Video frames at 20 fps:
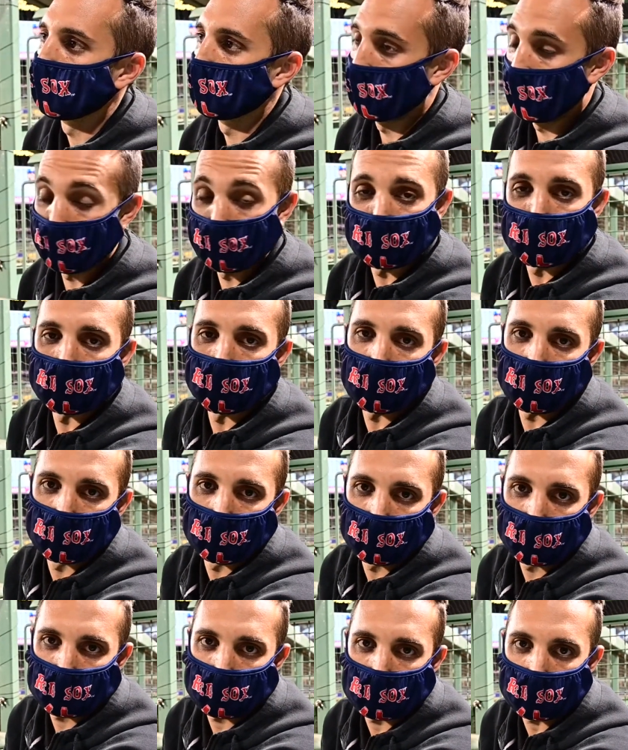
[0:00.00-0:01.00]
And if the
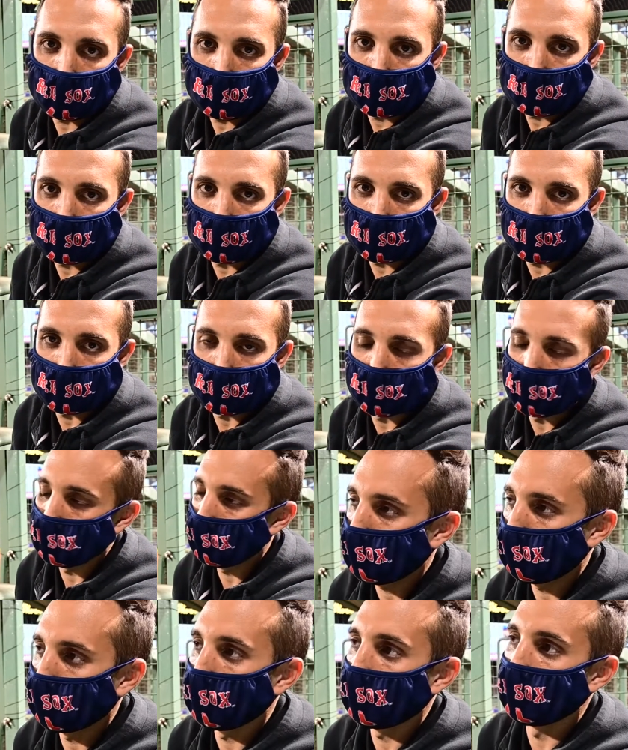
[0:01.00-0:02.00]
mirrorless does continue,
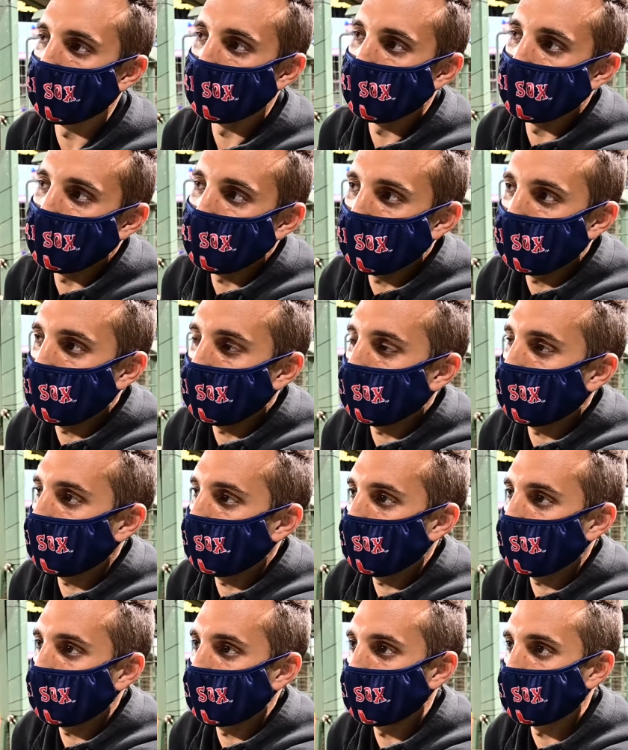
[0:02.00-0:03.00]
will
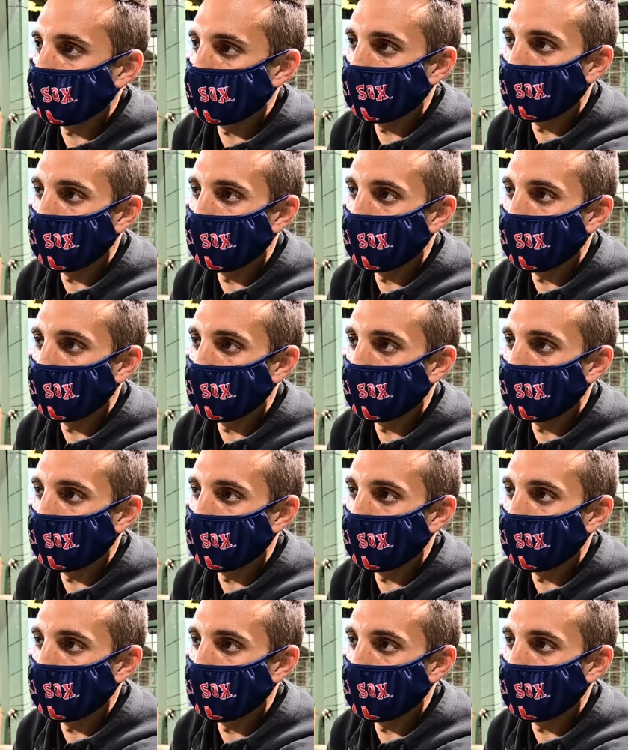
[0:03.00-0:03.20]
alleviate, I think,